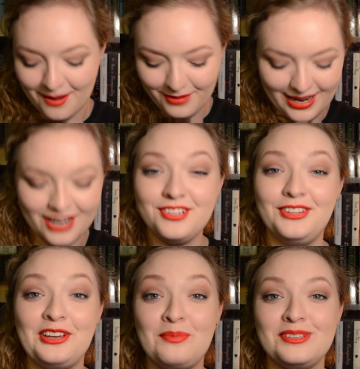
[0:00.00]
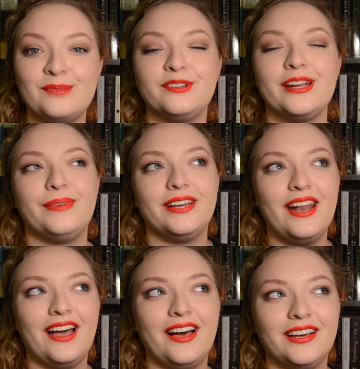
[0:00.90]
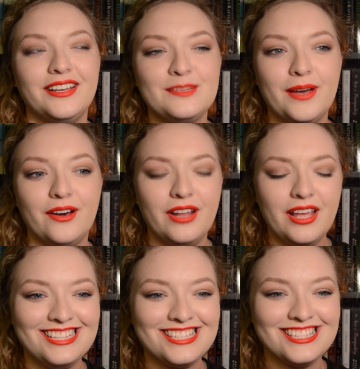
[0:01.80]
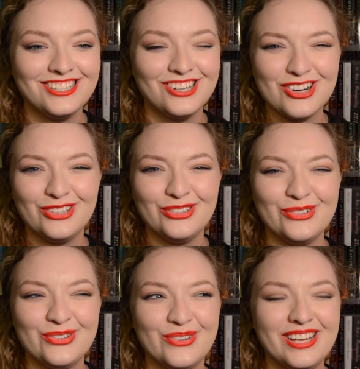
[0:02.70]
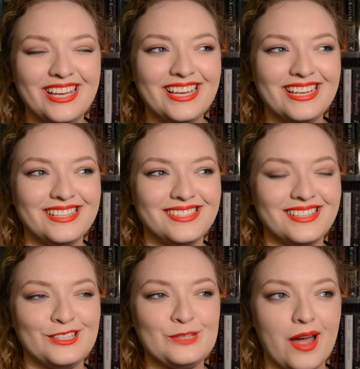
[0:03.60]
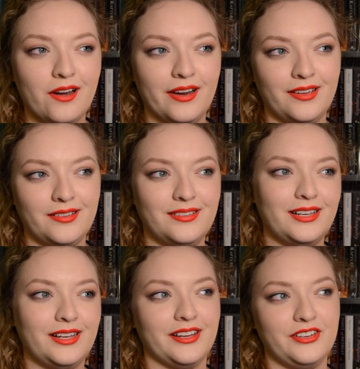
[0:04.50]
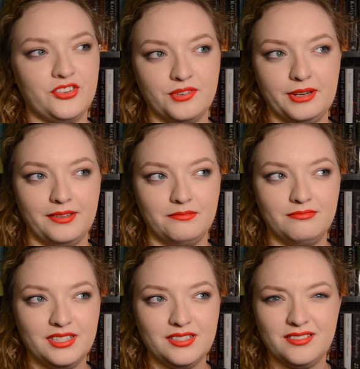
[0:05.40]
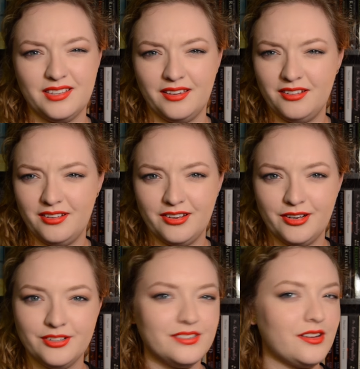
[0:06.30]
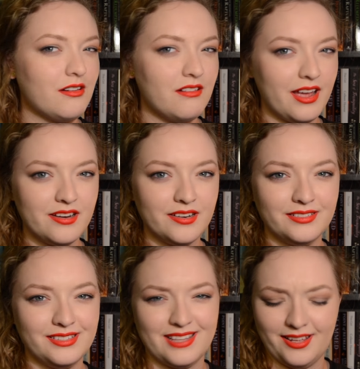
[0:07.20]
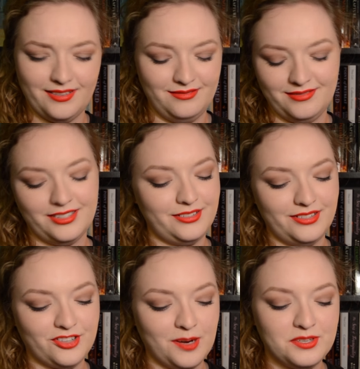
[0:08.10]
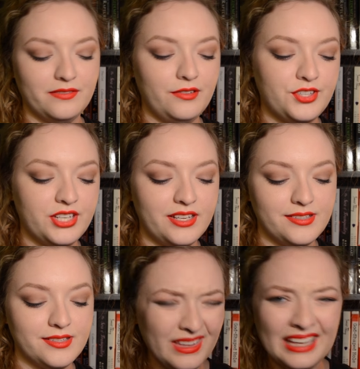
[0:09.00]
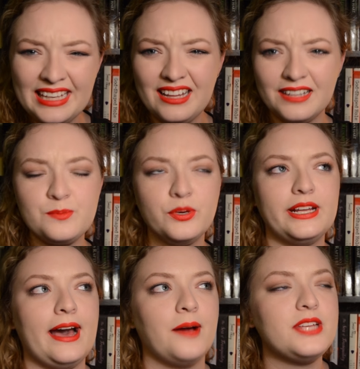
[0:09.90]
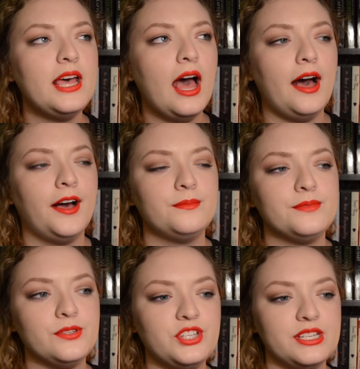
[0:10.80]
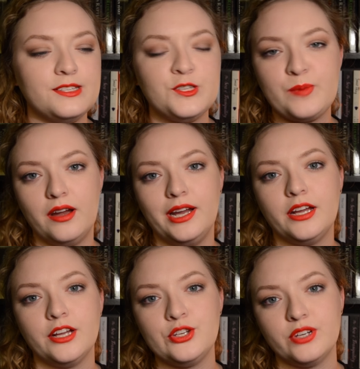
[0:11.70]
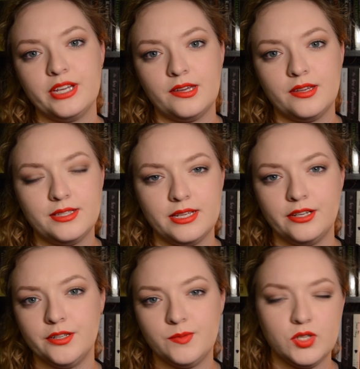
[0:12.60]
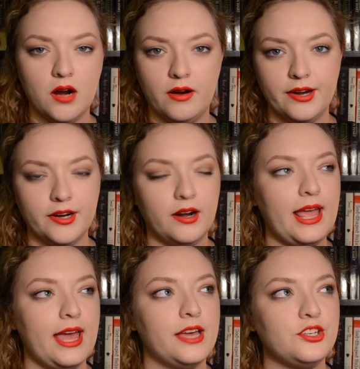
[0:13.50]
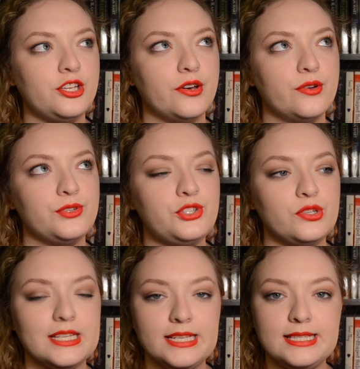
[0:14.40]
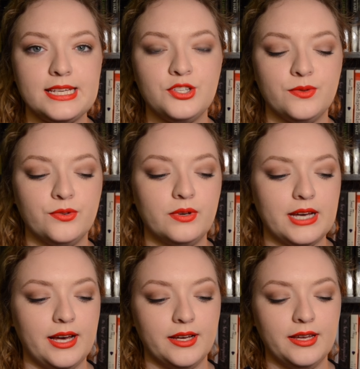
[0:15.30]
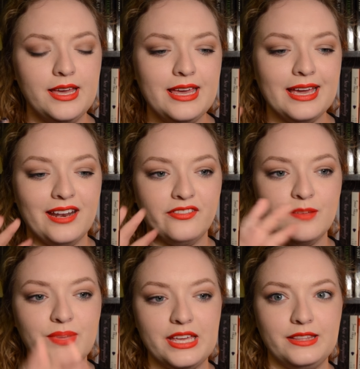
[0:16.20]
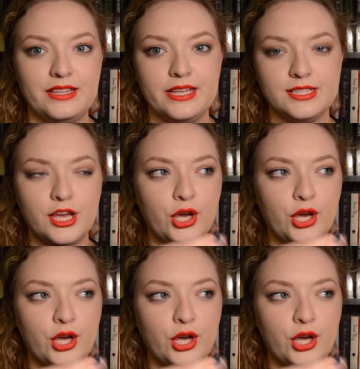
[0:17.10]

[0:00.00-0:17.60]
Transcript: I'm gonna actually look up a summary, but it's about this girl who is an aspiring country singer-songwriter? Is that a good description of who she is? Yeah, that's pretty apt. So she's an aspiring country singer-songwriter, and she goes to Tennessee to kind of compete in these